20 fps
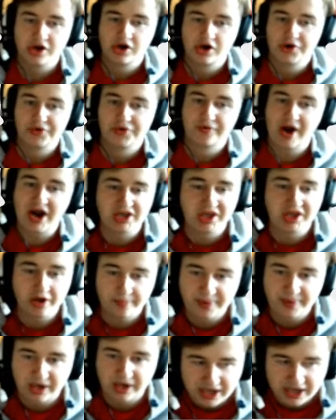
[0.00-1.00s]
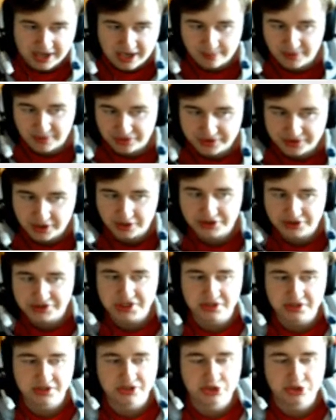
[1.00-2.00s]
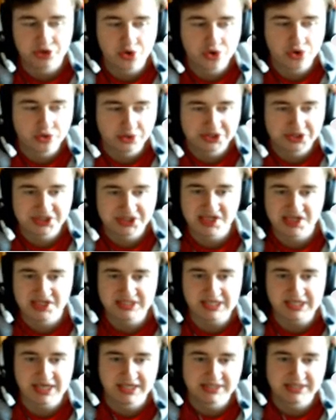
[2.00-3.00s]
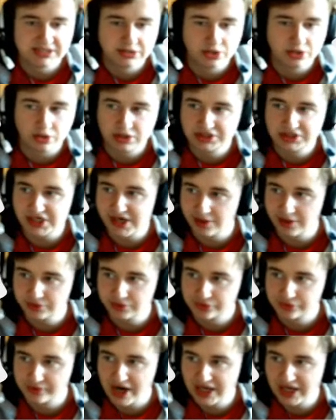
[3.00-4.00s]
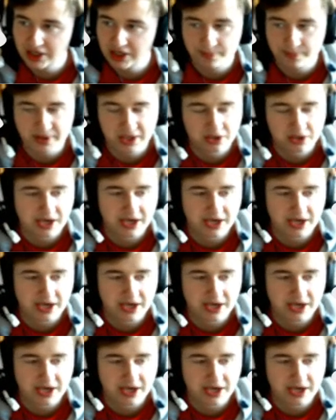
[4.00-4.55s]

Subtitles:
Reilly Opelka. Number 32 seed is knocked out. Reilly Opelka